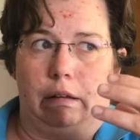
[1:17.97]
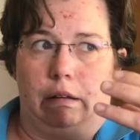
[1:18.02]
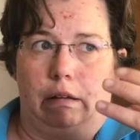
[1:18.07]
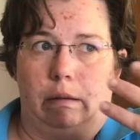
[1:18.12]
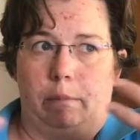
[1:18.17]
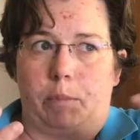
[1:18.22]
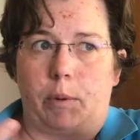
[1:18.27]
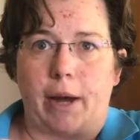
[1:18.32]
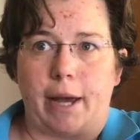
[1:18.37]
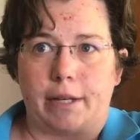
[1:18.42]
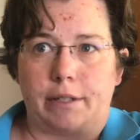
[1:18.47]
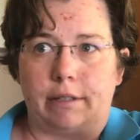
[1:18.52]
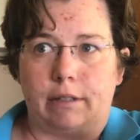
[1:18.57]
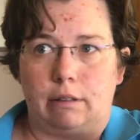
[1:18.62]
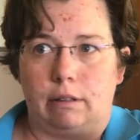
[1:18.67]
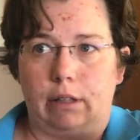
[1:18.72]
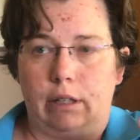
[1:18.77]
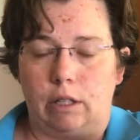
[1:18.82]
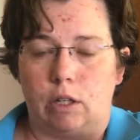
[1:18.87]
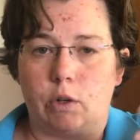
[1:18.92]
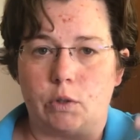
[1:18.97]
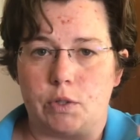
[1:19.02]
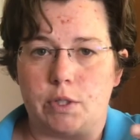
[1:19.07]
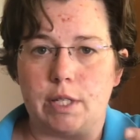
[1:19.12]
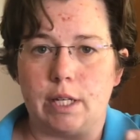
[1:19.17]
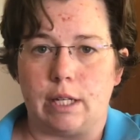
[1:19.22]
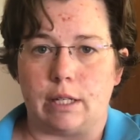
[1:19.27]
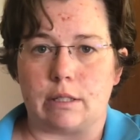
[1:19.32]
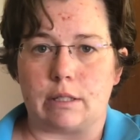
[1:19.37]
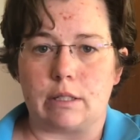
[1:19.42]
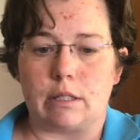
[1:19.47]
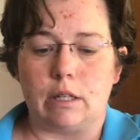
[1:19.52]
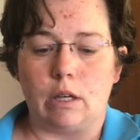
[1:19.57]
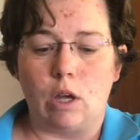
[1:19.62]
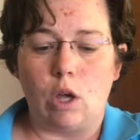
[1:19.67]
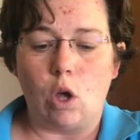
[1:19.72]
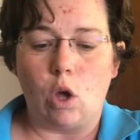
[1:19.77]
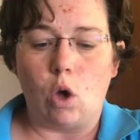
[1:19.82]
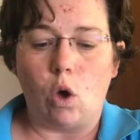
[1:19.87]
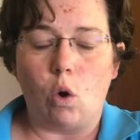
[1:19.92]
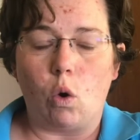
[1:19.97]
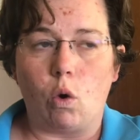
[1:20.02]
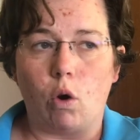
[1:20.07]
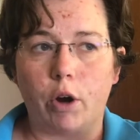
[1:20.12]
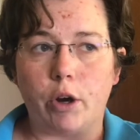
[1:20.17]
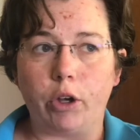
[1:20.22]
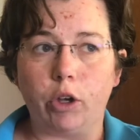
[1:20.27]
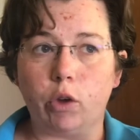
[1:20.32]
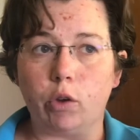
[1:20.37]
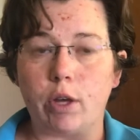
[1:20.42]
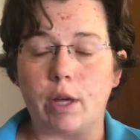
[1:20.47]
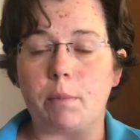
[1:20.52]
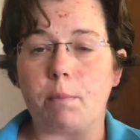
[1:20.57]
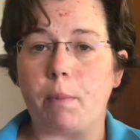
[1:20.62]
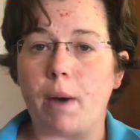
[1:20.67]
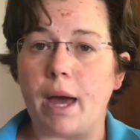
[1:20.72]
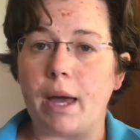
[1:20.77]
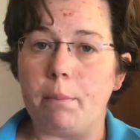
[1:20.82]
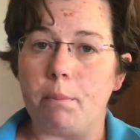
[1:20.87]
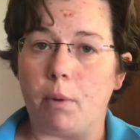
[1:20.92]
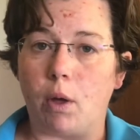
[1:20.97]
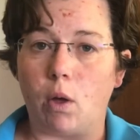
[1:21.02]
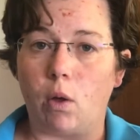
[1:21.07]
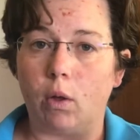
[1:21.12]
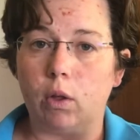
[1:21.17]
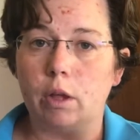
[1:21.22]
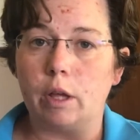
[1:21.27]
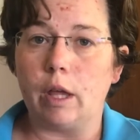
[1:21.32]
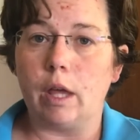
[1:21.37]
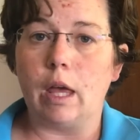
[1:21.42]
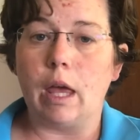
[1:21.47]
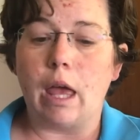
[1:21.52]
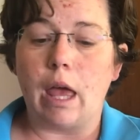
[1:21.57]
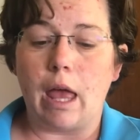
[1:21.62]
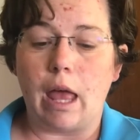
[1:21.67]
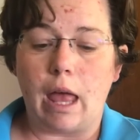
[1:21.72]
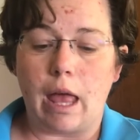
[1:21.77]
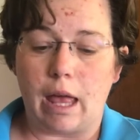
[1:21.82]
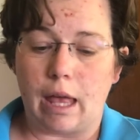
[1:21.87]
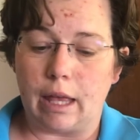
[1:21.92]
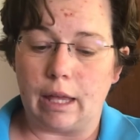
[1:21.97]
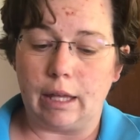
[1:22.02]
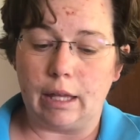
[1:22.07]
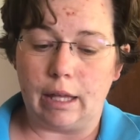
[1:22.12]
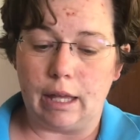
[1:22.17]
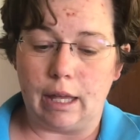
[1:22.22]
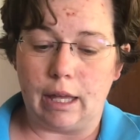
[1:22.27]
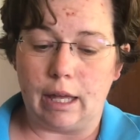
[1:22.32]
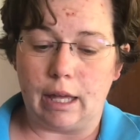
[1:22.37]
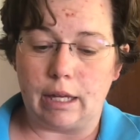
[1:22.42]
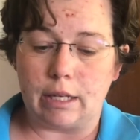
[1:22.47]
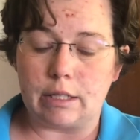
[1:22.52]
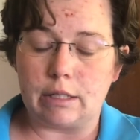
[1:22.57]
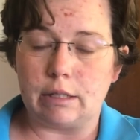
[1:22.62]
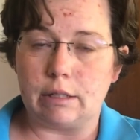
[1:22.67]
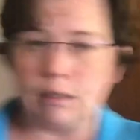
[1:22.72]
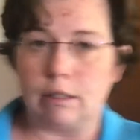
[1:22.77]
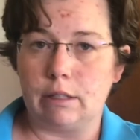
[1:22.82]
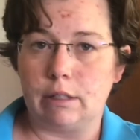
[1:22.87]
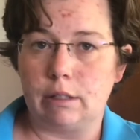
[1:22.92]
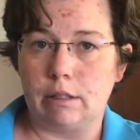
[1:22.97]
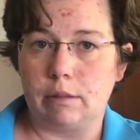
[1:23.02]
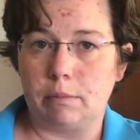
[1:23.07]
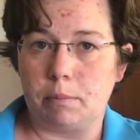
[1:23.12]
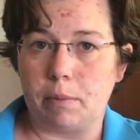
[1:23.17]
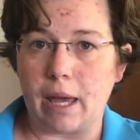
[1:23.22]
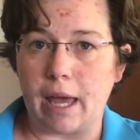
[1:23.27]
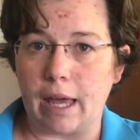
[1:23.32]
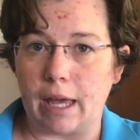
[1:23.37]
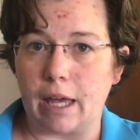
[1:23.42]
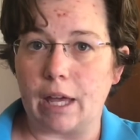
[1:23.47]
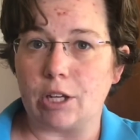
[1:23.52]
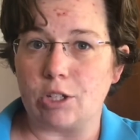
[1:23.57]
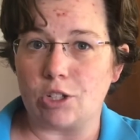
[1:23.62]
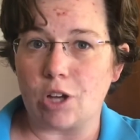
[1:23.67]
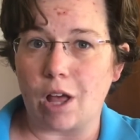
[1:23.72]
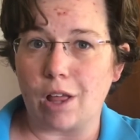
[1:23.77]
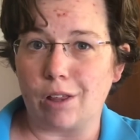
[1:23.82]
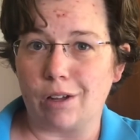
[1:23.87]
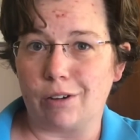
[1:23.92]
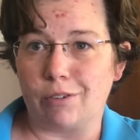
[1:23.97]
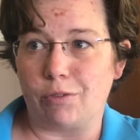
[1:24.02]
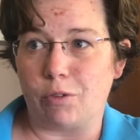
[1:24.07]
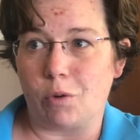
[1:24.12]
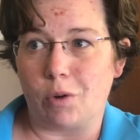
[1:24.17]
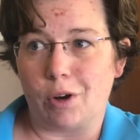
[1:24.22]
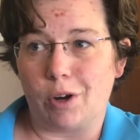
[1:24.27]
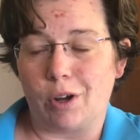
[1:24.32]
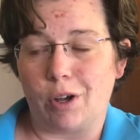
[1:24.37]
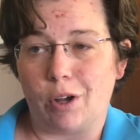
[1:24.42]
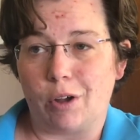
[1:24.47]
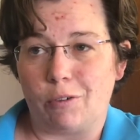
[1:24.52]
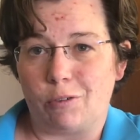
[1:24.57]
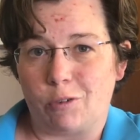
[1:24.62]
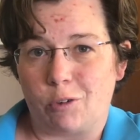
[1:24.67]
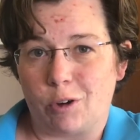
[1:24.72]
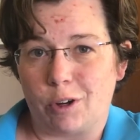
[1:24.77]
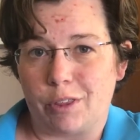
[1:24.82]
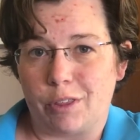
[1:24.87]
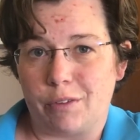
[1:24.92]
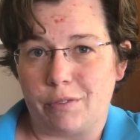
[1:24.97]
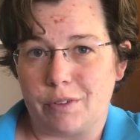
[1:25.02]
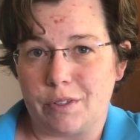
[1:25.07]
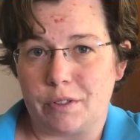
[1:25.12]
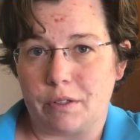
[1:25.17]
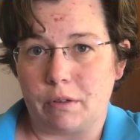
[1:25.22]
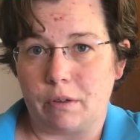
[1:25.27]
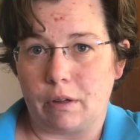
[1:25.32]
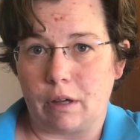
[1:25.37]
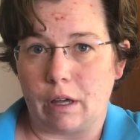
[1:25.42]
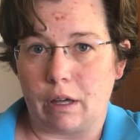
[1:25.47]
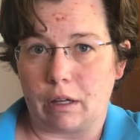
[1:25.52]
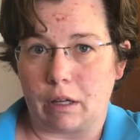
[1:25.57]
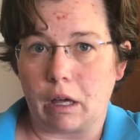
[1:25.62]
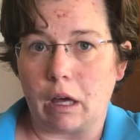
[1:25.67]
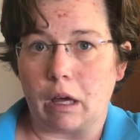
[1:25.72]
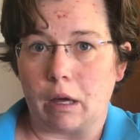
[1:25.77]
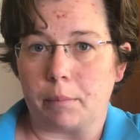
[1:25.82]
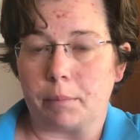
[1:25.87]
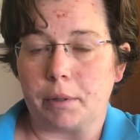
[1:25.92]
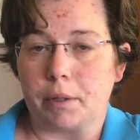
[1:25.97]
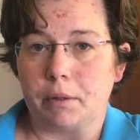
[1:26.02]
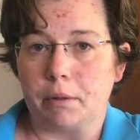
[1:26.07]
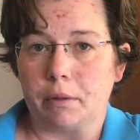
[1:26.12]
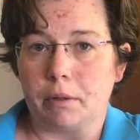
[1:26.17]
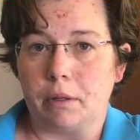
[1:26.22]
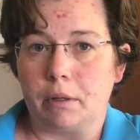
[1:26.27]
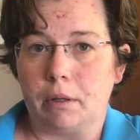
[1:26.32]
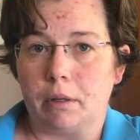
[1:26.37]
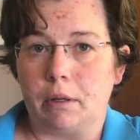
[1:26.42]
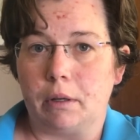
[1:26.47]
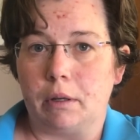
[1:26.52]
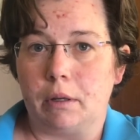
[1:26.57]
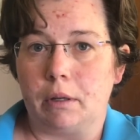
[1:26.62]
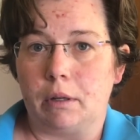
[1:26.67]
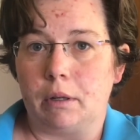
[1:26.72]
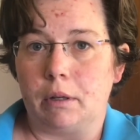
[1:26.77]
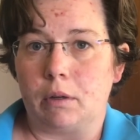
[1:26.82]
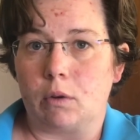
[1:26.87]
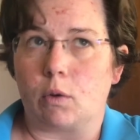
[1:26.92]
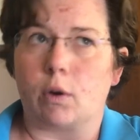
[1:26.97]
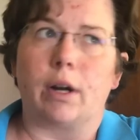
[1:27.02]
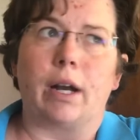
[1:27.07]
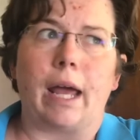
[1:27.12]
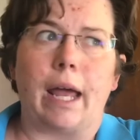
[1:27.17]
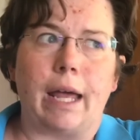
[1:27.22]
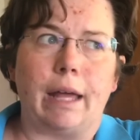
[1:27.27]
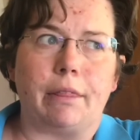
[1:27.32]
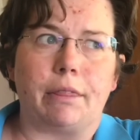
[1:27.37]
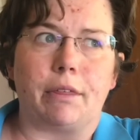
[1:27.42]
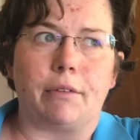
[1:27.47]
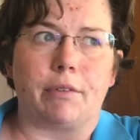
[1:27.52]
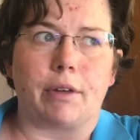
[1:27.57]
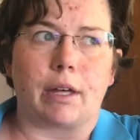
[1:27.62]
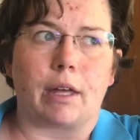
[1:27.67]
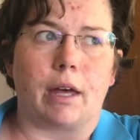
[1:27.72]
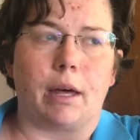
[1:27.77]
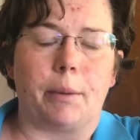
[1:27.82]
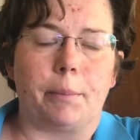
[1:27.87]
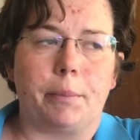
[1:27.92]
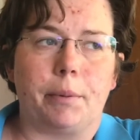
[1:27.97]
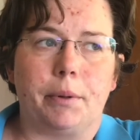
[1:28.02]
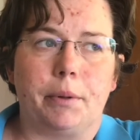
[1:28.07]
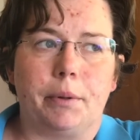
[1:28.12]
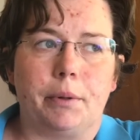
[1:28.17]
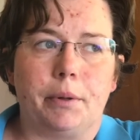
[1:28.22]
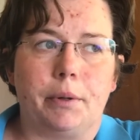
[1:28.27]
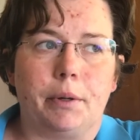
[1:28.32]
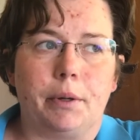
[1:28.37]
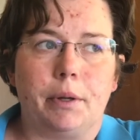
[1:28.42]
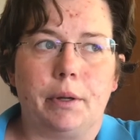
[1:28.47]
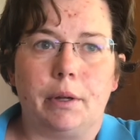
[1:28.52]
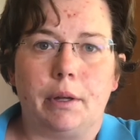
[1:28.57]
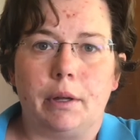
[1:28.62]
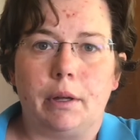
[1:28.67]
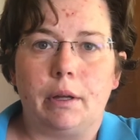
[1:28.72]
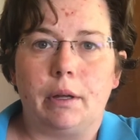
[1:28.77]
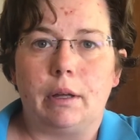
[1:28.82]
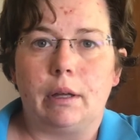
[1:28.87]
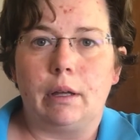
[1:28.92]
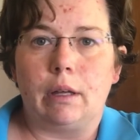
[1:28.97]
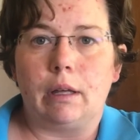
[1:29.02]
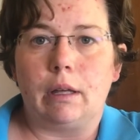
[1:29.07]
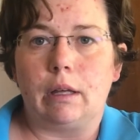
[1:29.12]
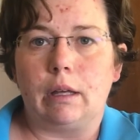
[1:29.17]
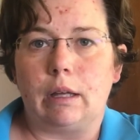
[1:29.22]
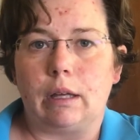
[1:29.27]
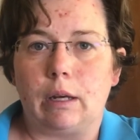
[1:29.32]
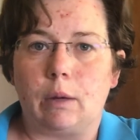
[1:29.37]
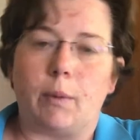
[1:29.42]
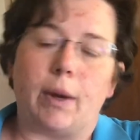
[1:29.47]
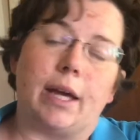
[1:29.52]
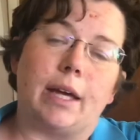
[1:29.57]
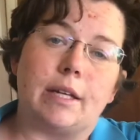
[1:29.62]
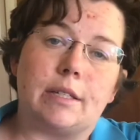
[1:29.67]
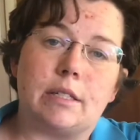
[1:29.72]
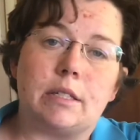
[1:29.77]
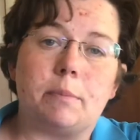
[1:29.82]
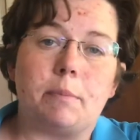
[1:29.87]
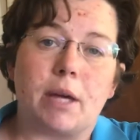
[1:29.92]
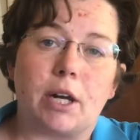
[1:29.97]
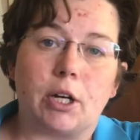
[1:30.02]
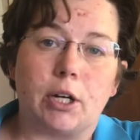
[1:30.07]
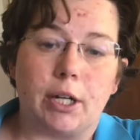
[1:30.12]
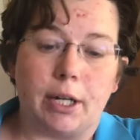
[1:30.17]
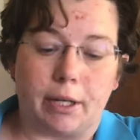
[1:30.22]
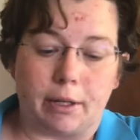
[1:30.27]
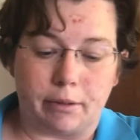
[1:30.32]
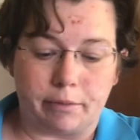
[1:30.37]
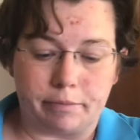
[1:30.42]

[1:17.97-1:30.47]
practically no seeds. Or you can buy bulk and pay $1 for a fourth of a cup or an eighth of a cup. Anyway, it's the better deal.